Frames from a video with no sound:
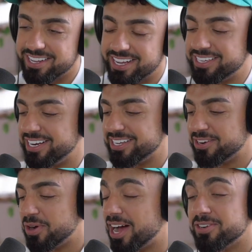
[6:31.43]
And there you go.
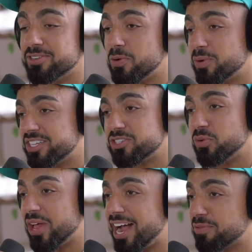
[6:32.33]
I don't know what this
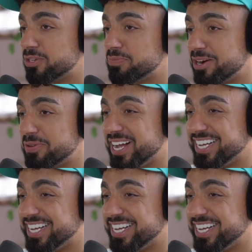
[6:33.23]
whole act was, by the way.